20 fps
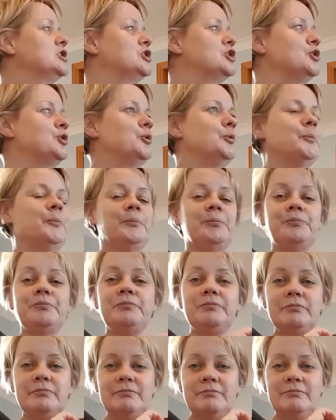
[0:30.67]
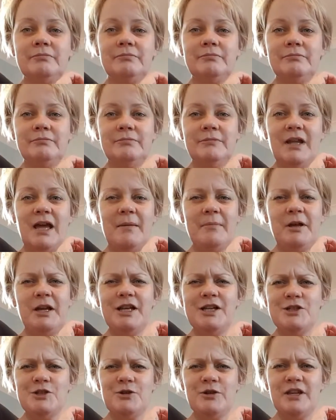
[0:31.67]
So, I'm
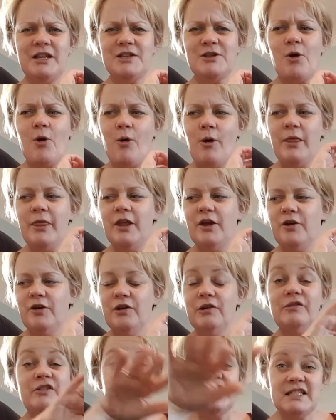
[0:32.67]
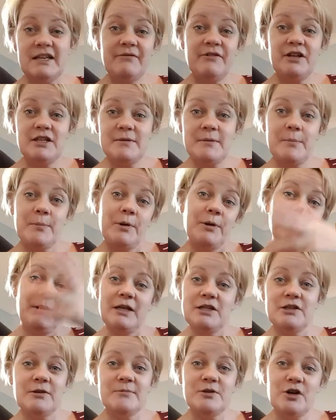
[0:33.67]
kind of doing this on the hoof because everything's been put
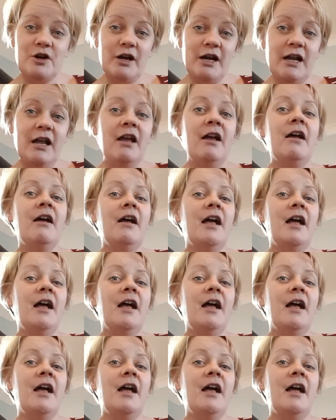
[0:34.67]
away. So I'm sorry.